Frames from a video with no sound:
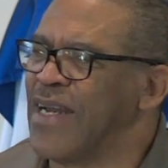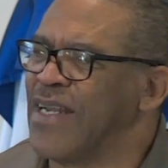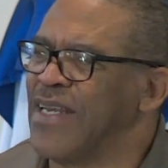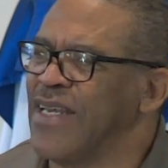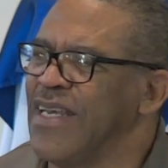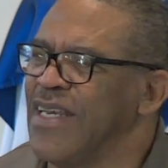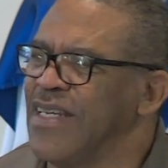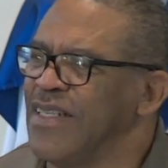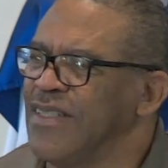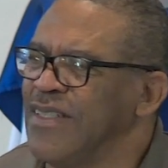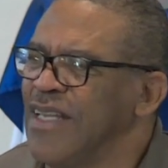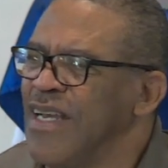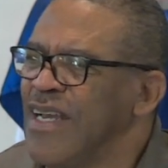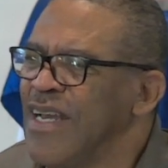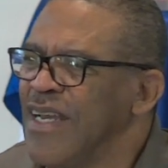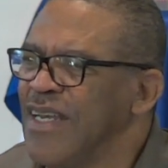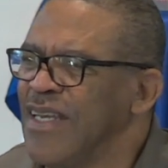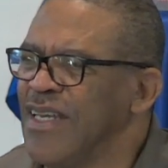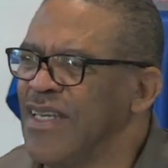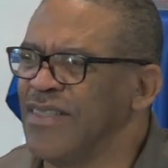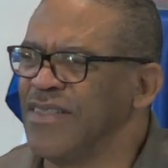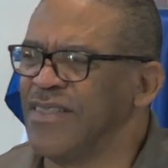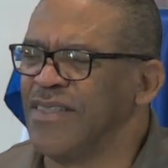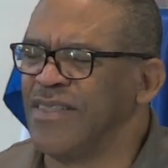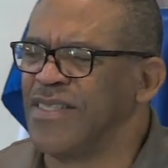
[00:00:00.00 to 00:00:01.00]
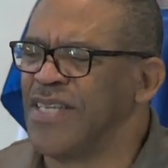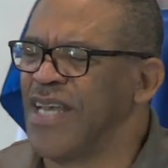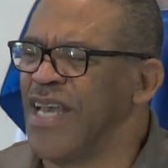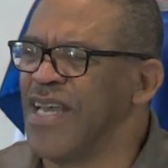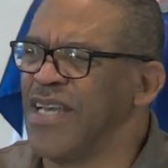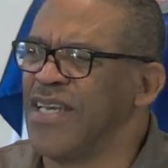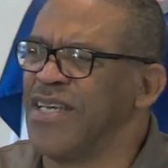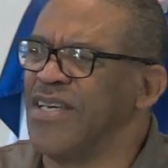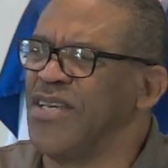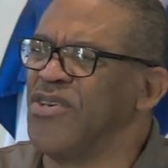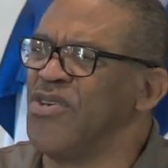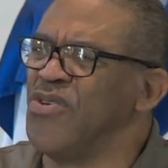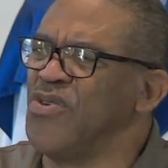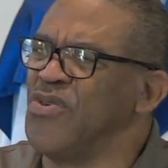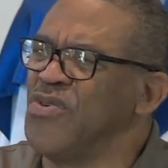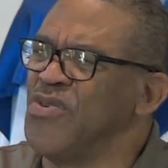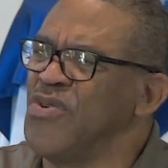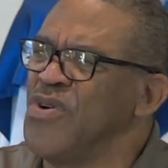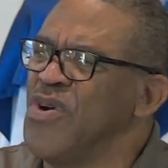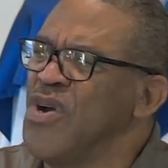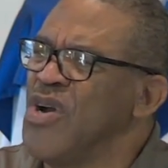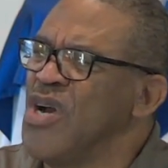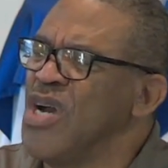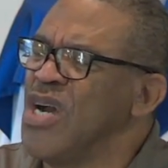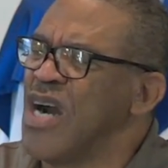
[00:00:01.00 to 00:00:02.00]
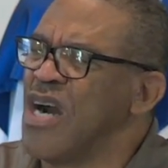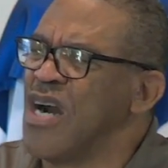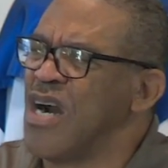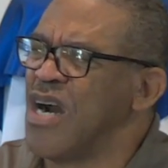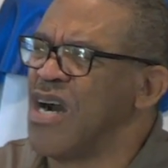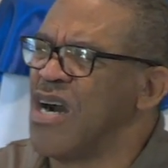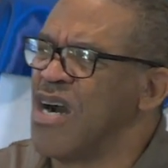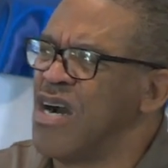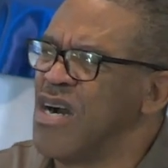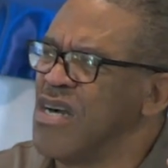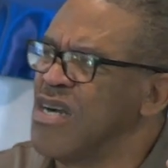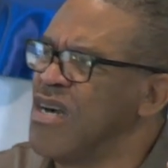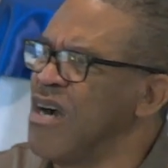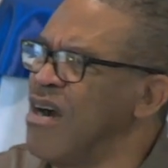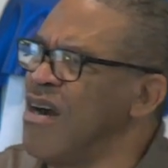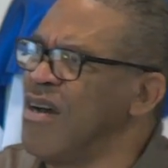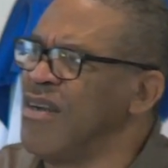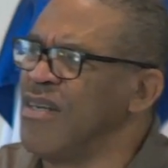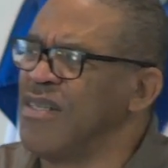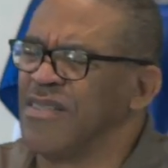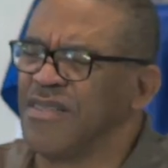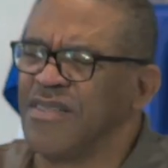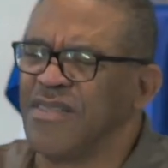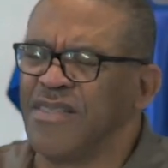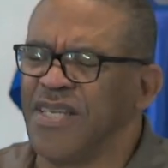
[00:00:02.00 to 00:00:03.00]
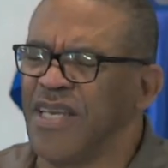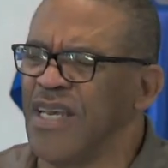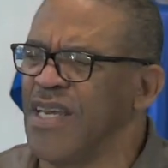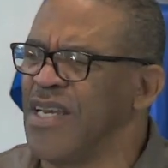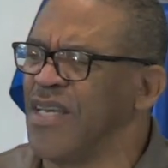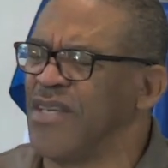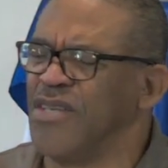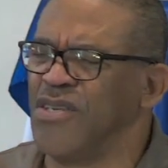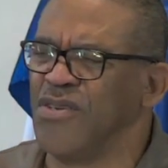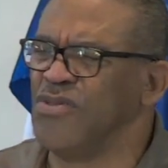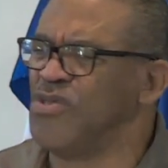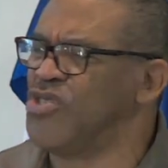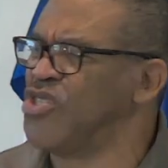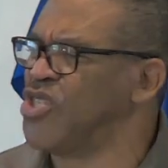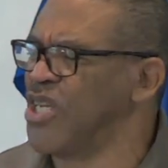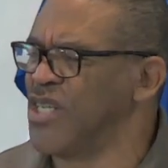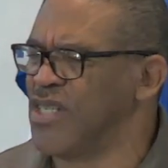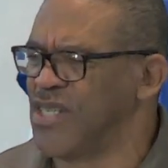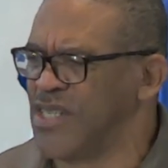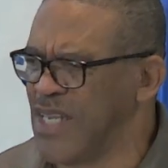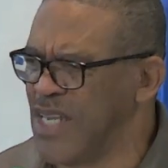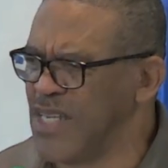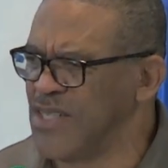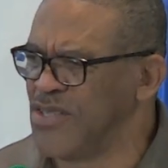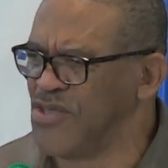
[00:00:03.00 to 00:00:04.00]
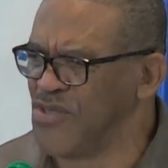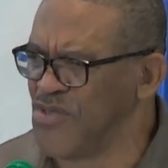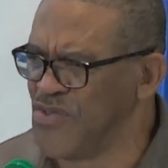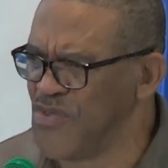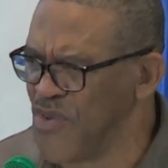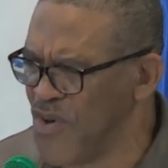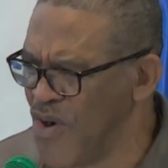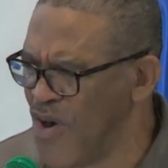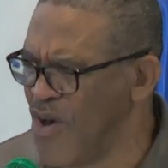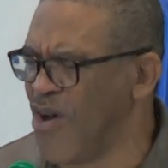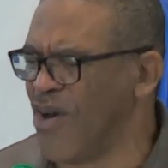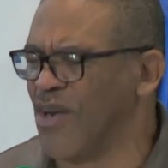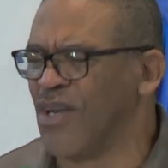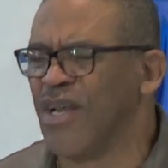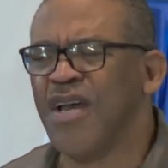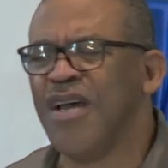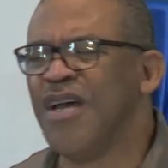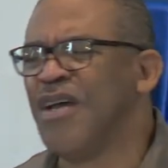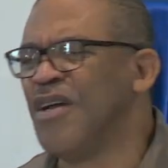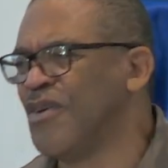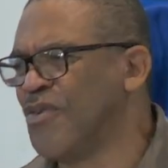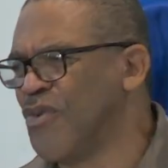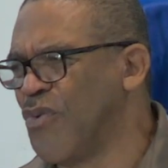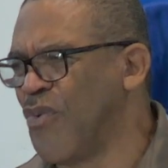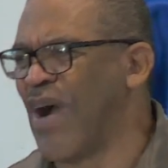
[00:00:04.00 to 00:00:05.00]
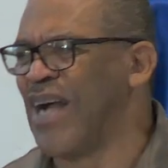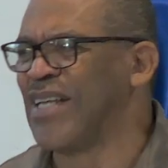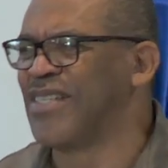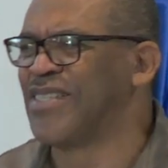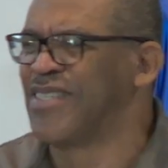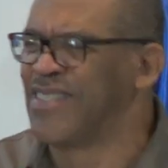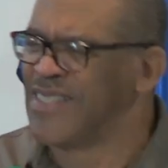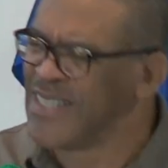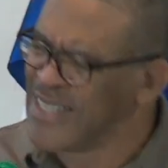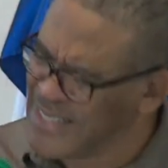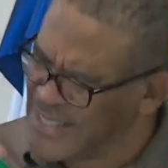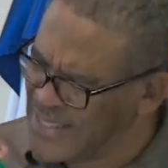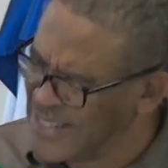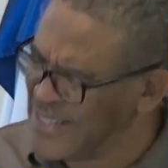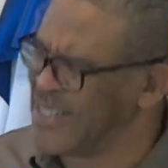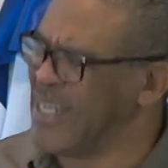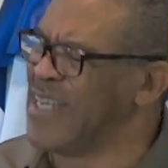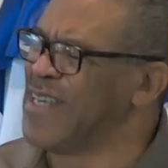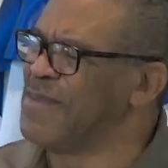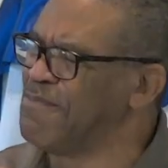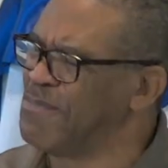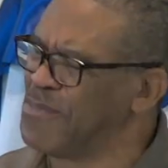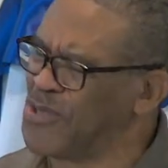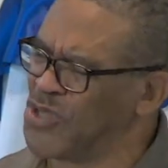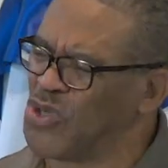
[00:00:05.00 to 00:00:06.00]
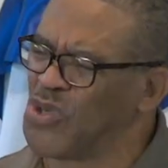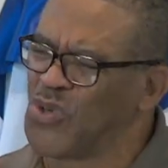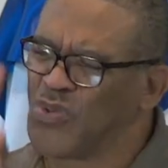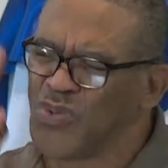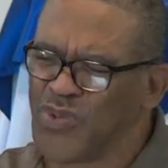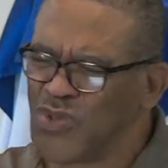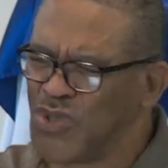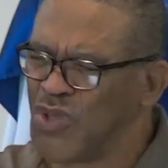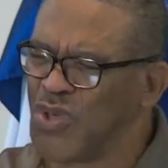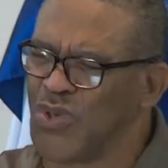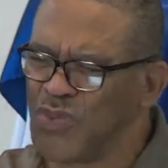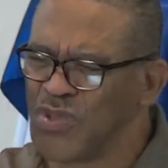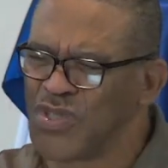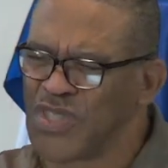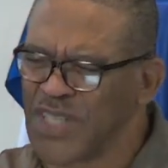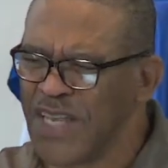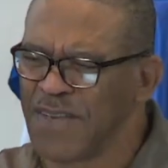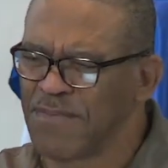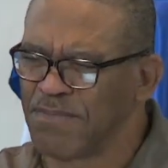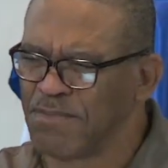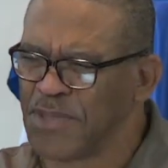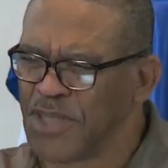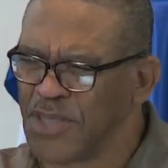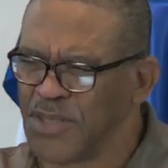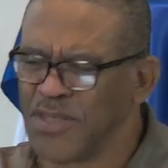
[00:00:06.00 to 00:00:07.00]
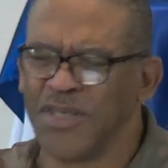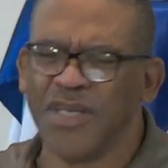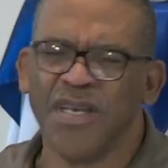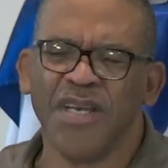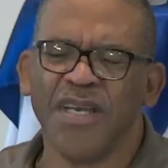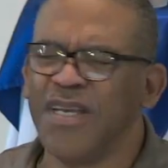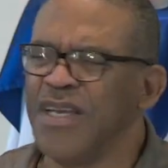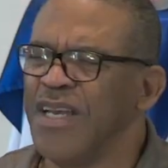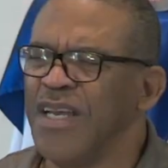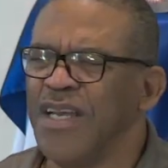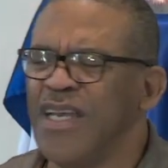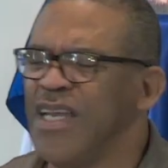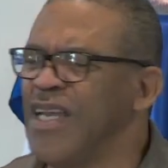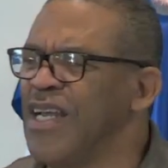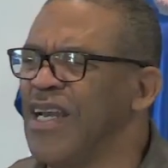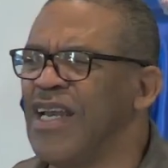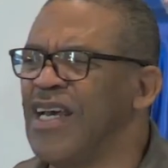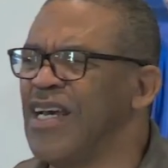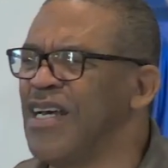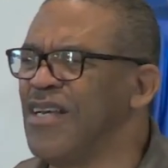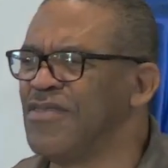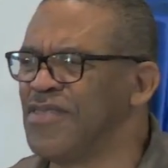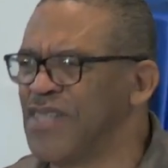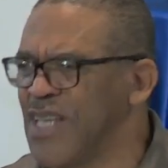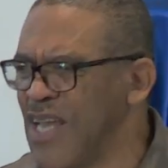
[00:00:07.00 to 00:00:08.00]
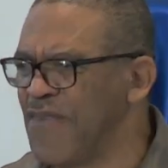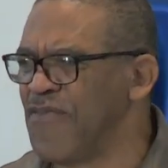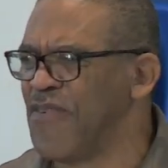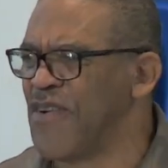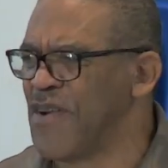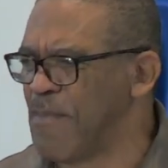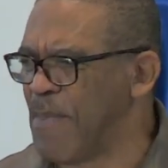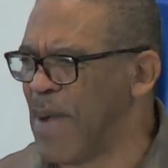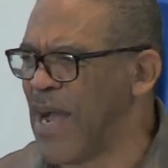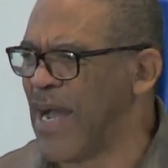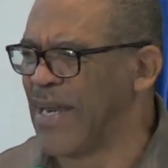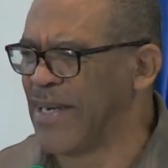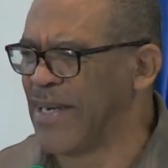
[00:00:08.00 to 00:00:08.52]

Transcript: He'll take you, God will take you just as you are. Watch these statements, two statements. He loves everybody.